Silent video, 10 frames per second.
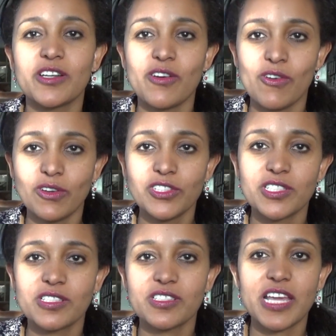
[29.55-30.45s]

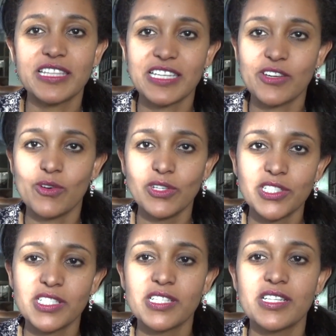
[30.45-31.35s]
goals, setting
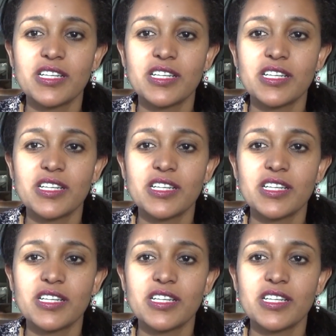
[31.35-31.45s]
goals,